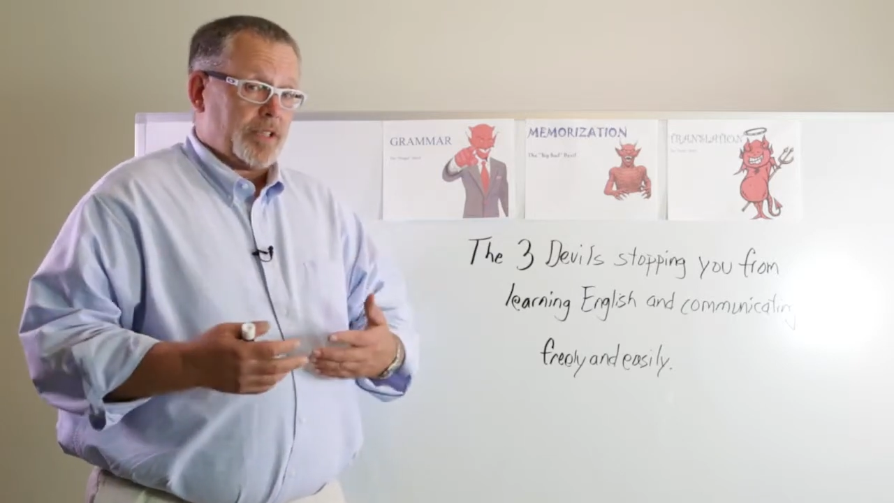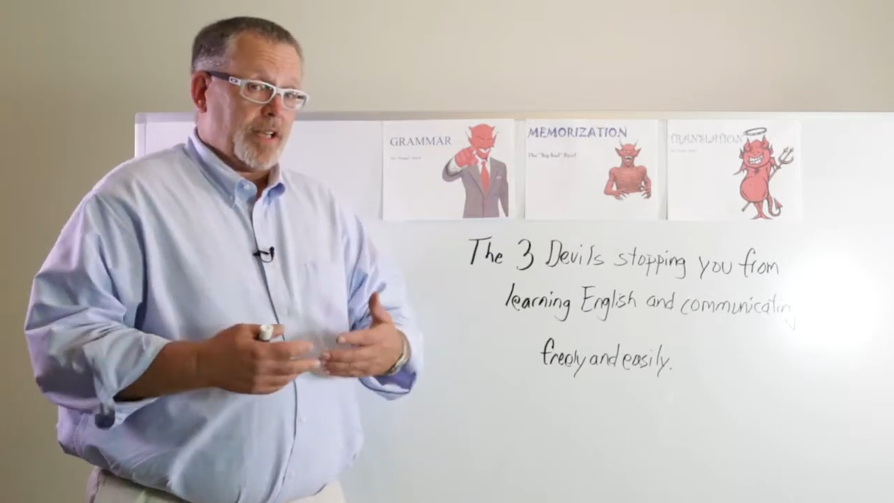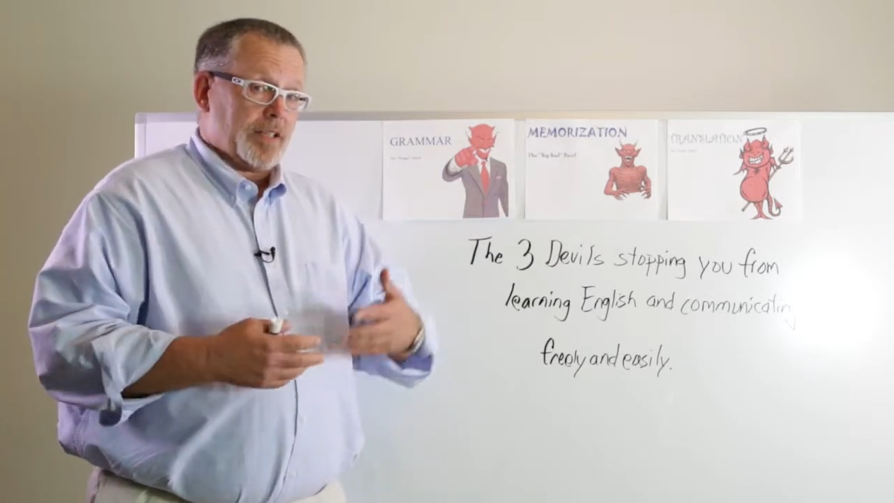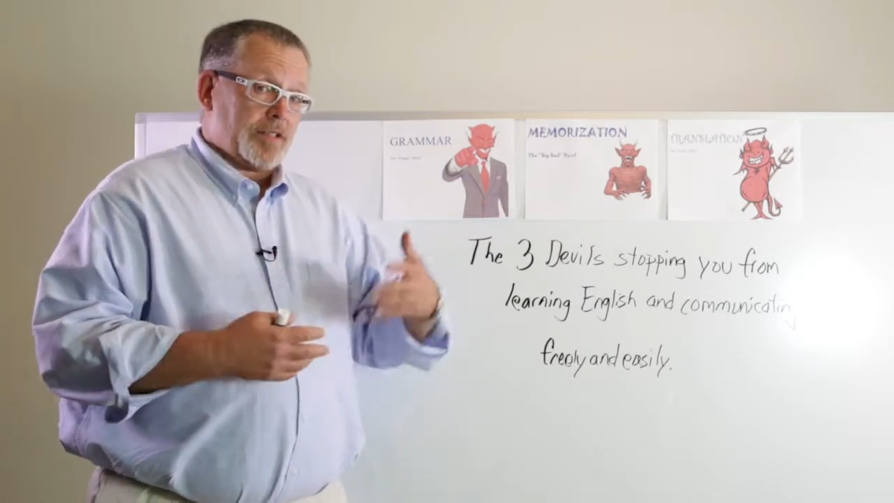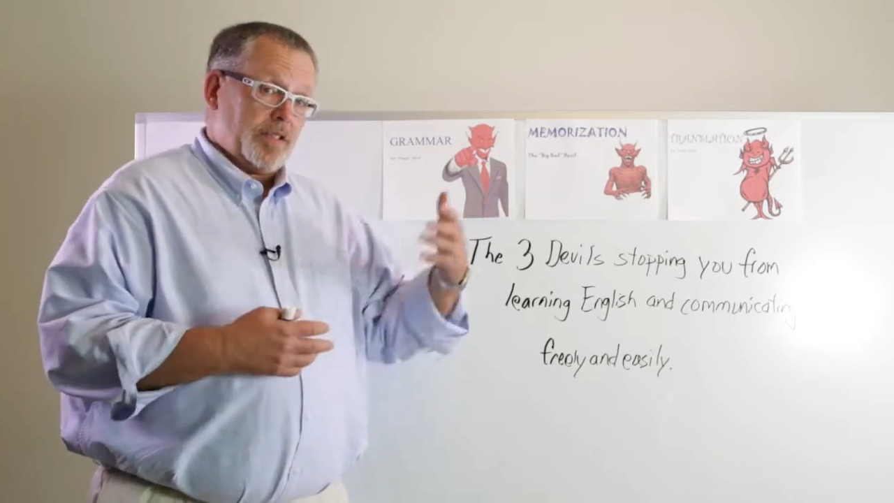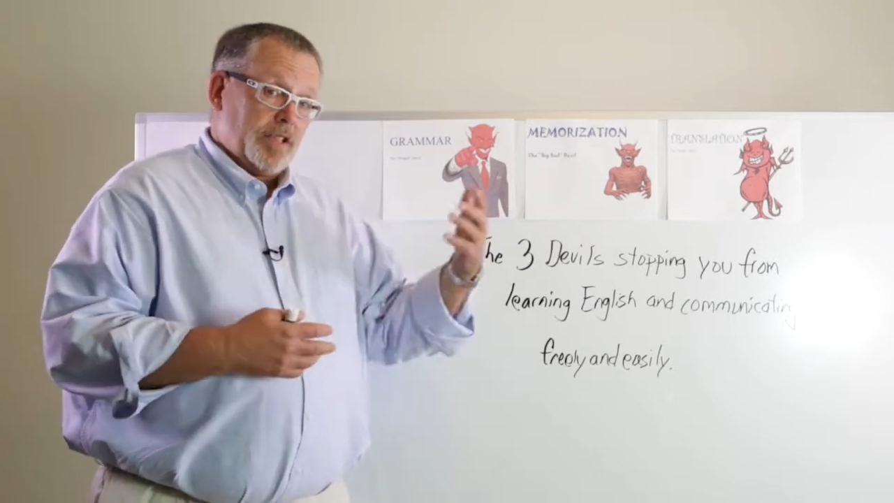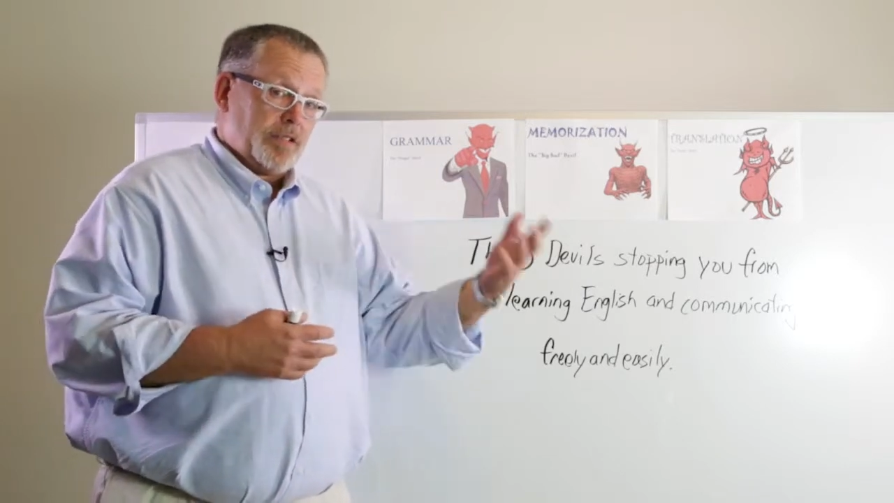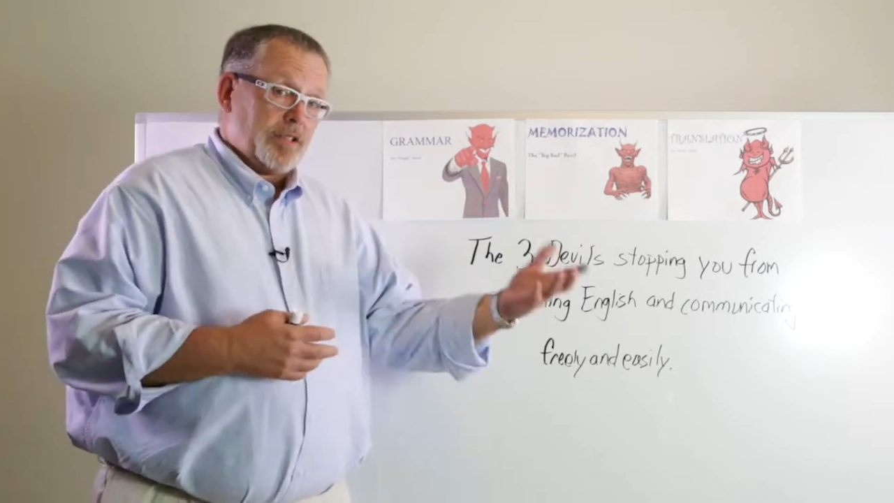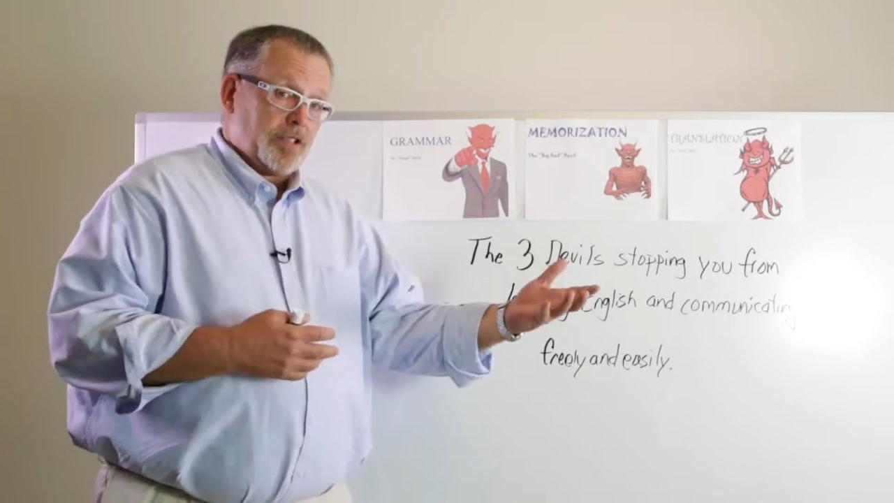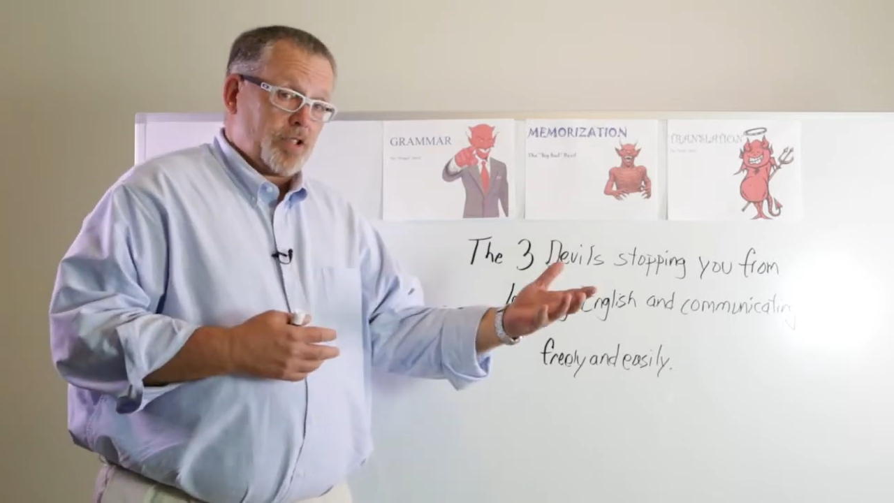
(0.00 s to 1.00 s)
test
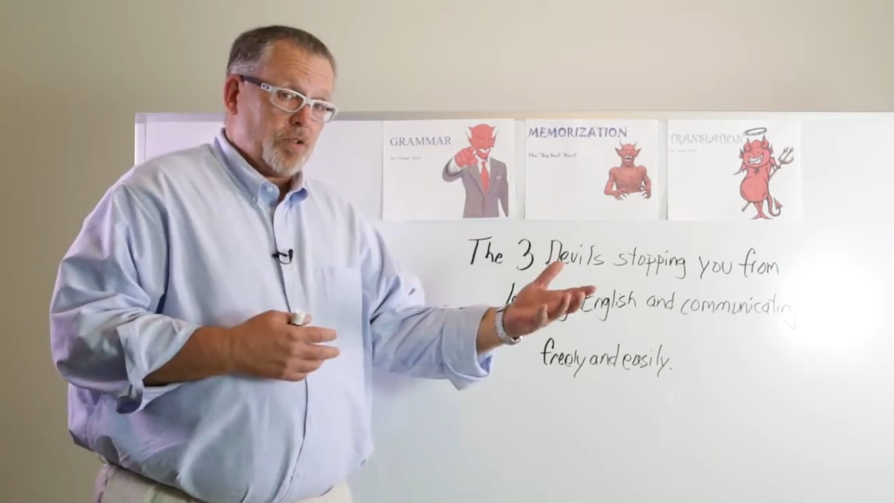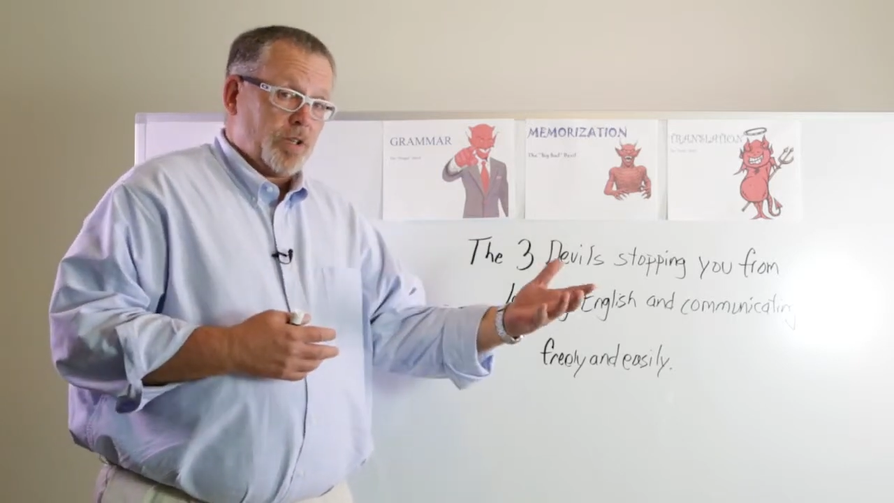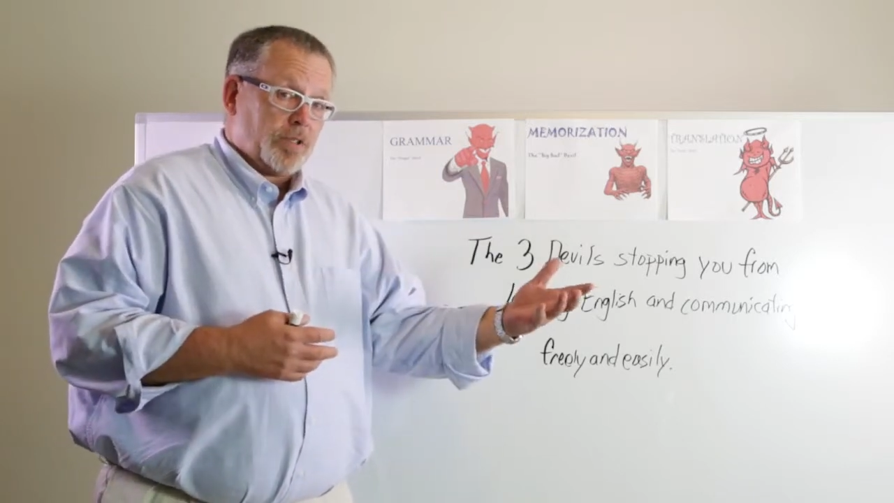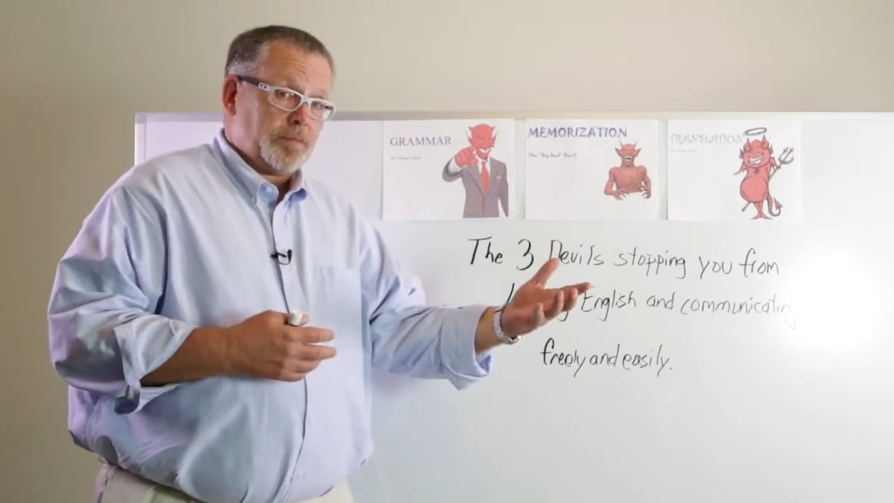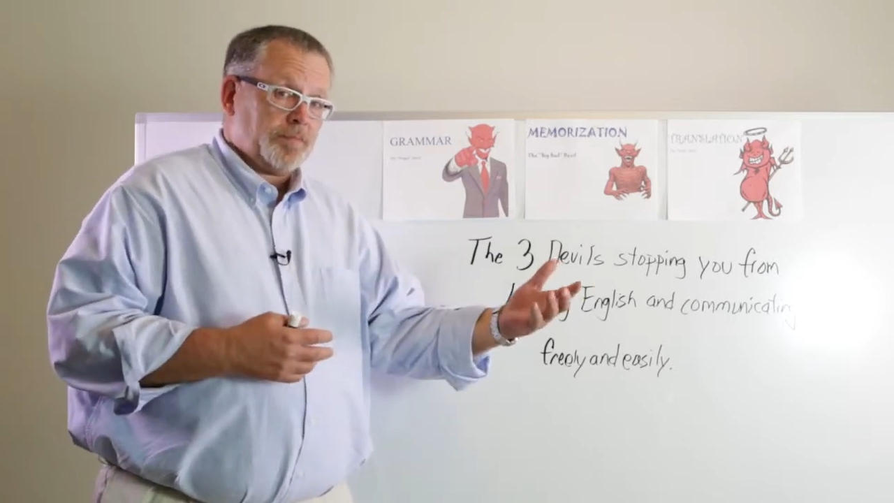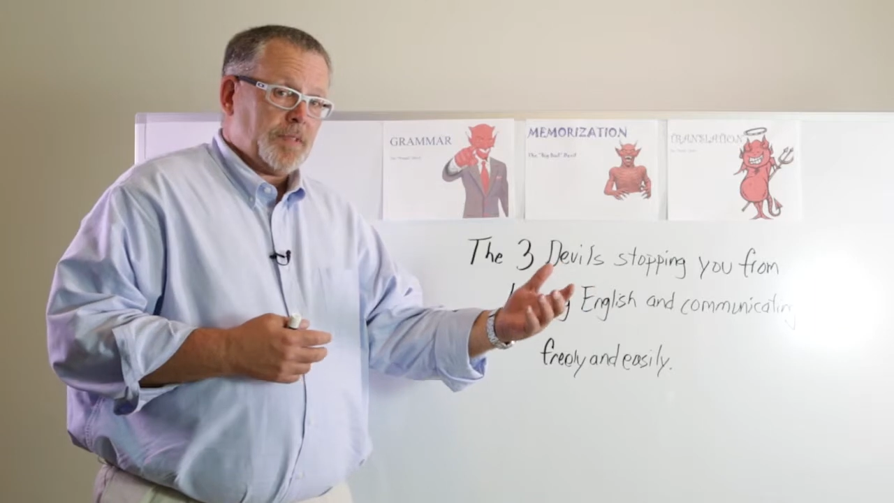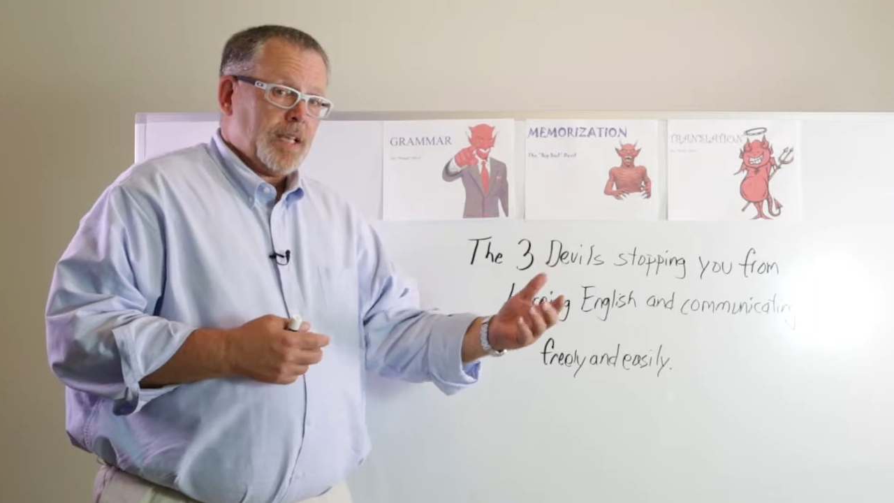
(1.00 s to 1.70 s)
in the school.